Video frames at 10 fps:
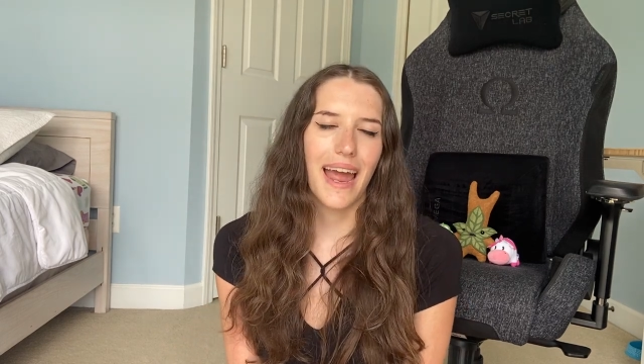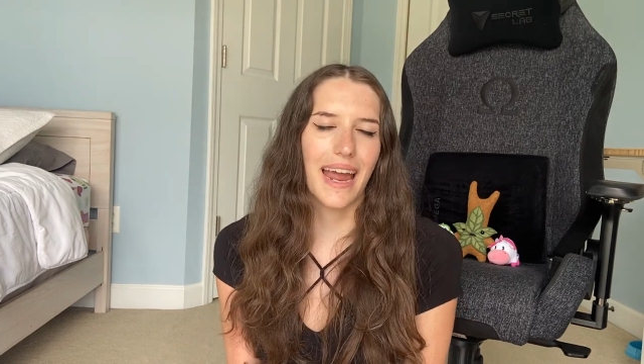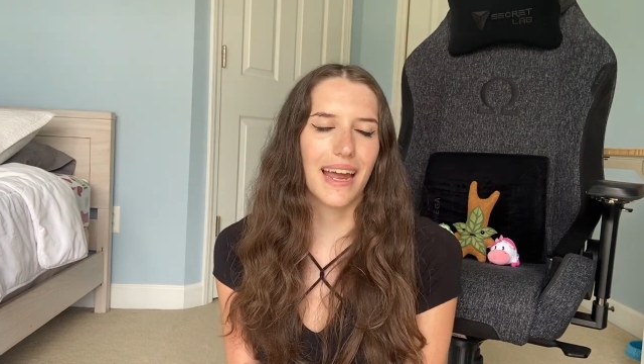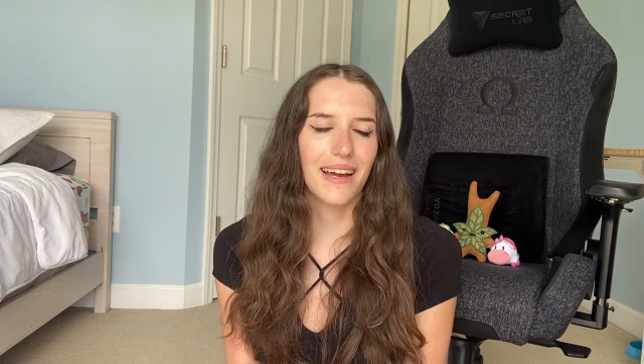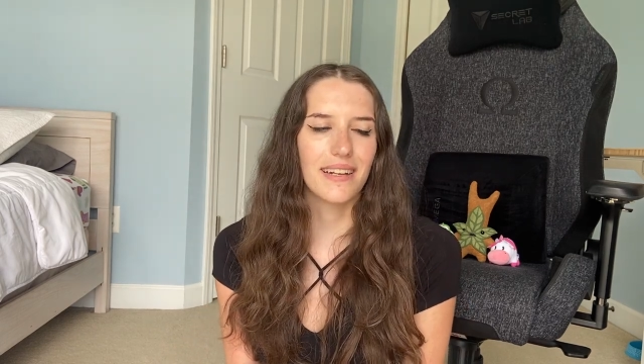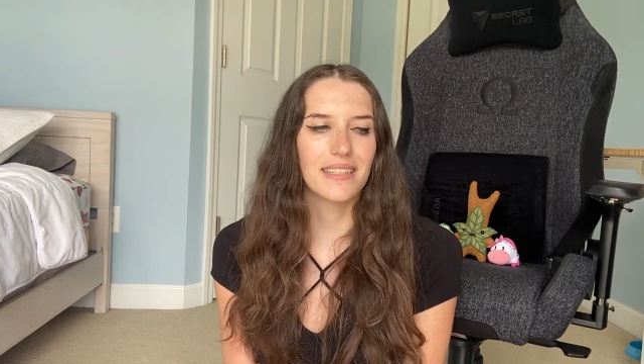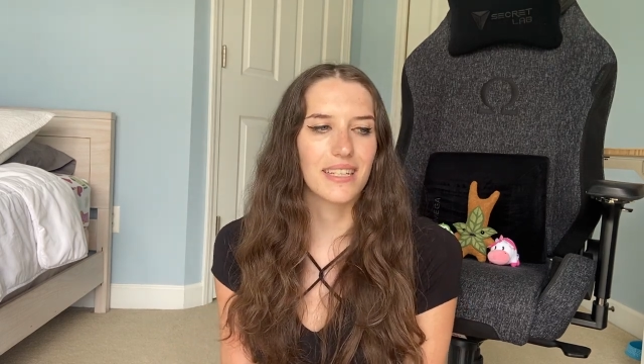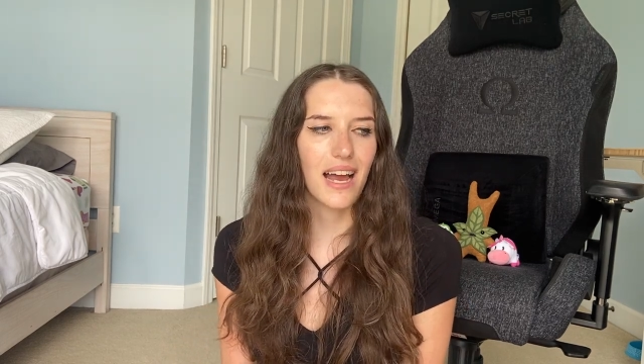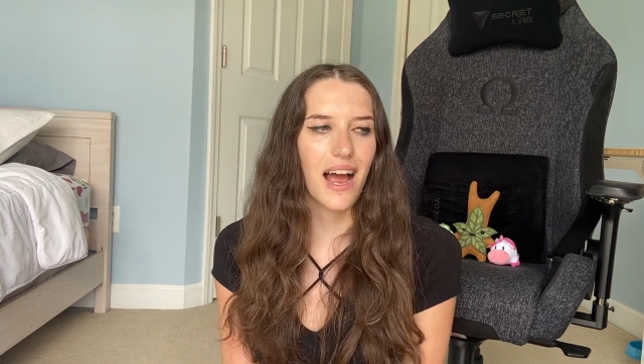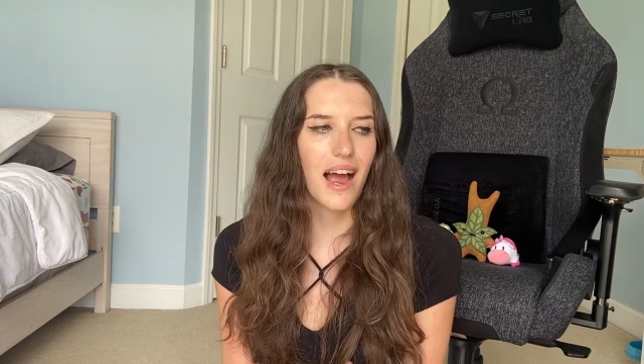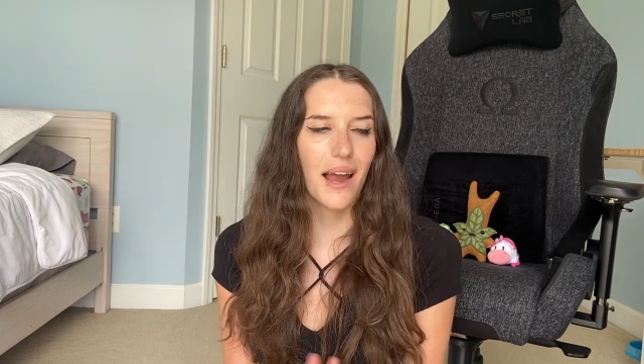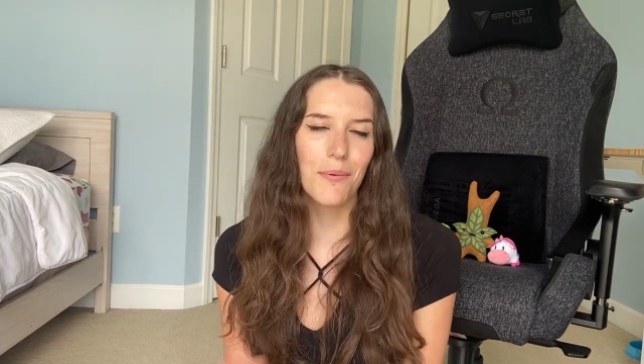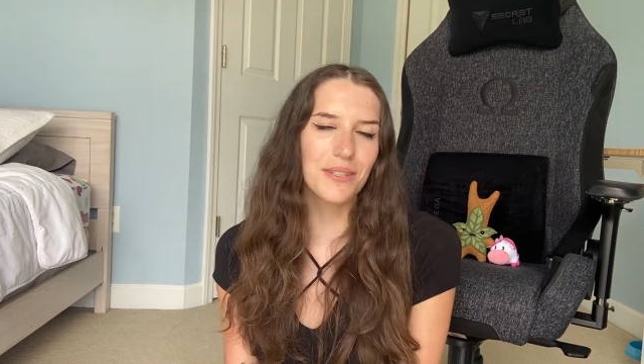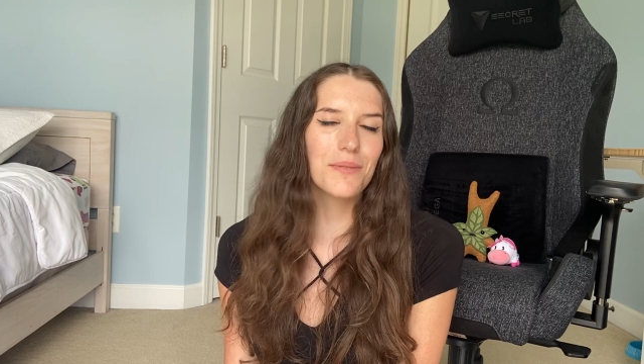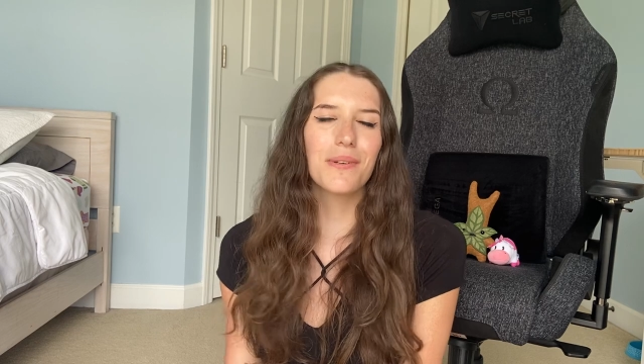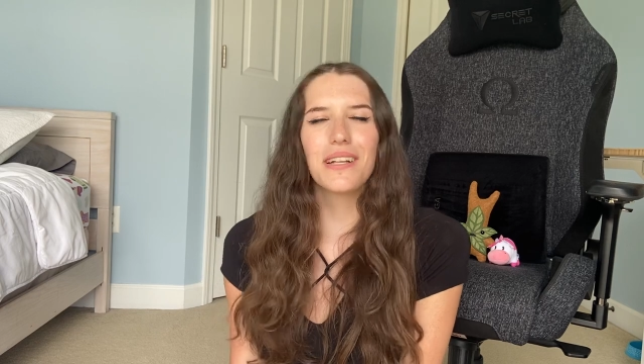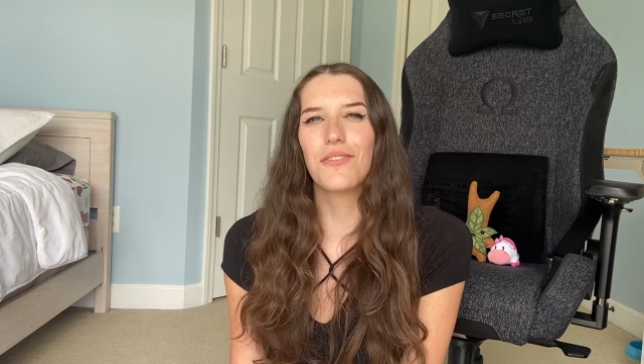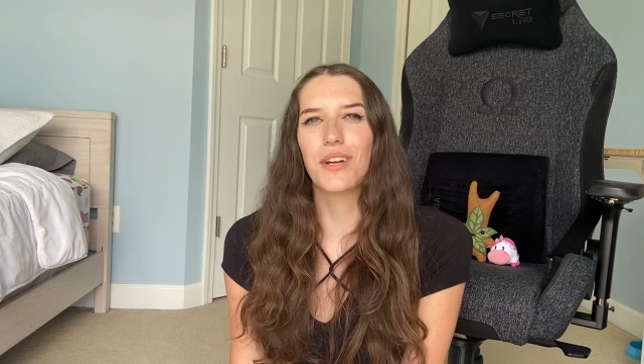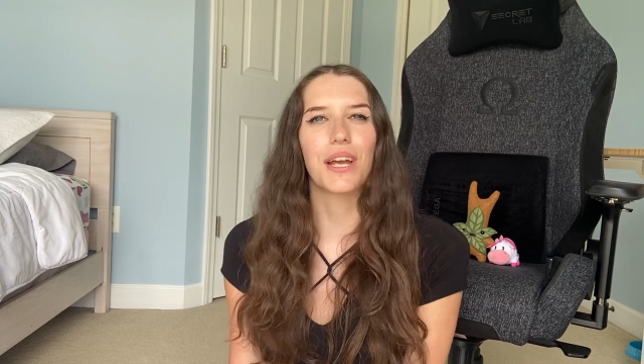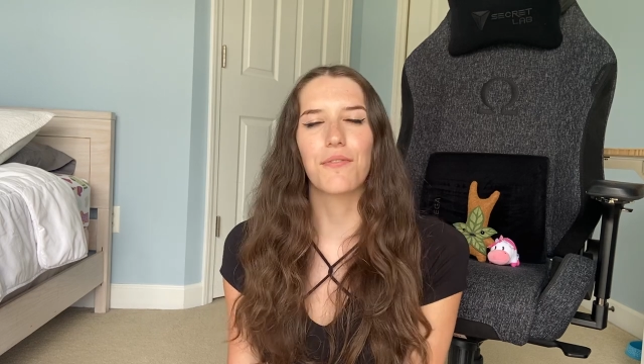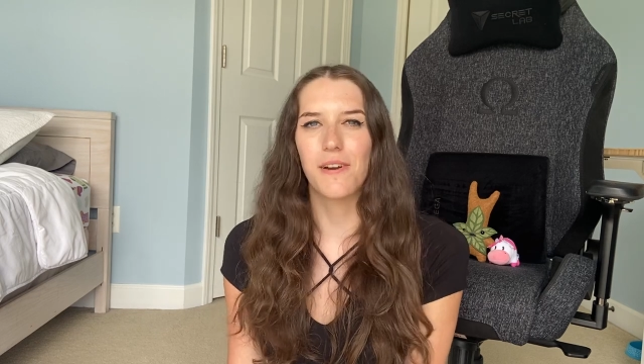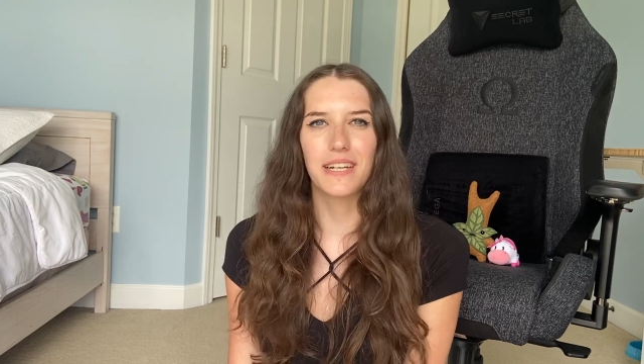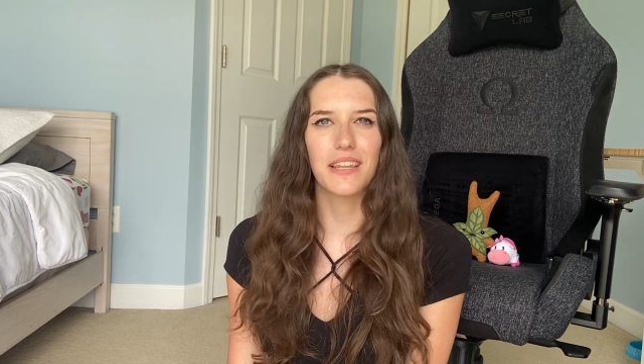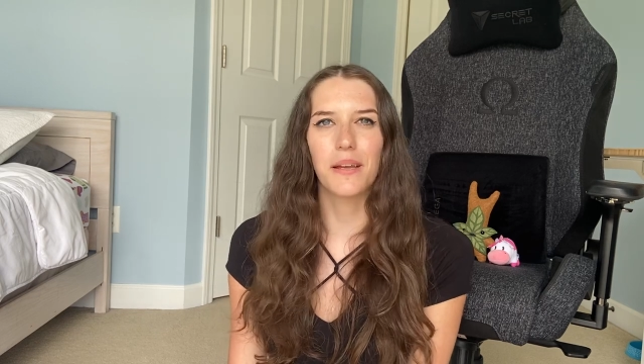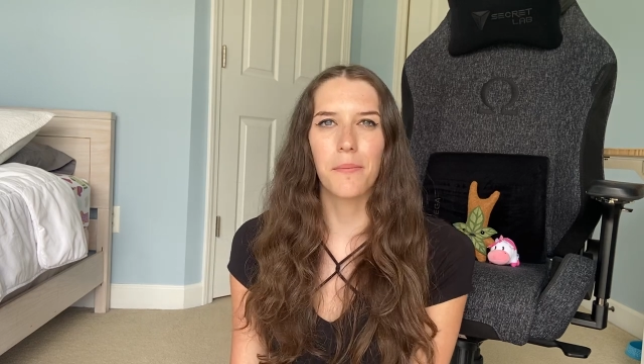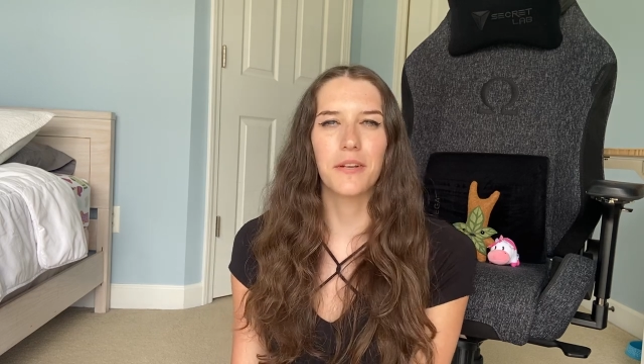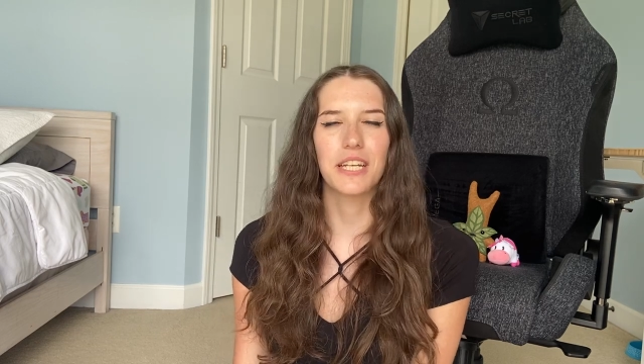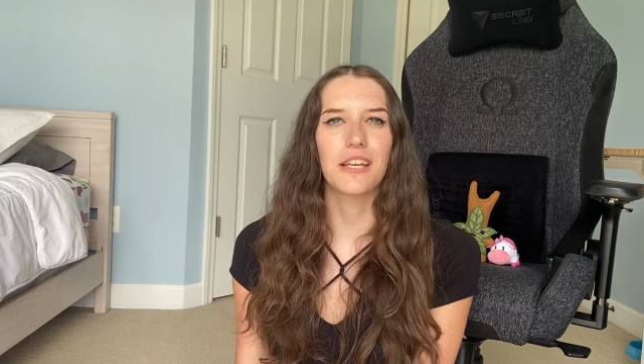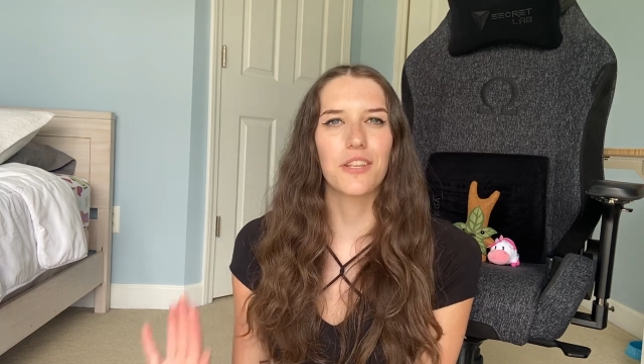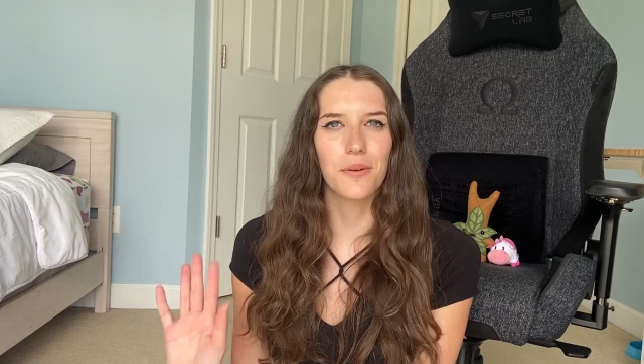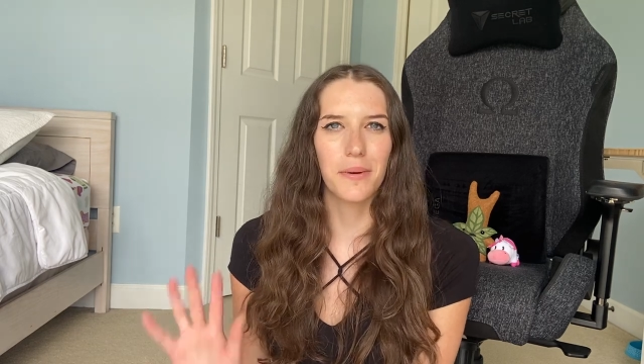and I wasn't really looking for anything in particular,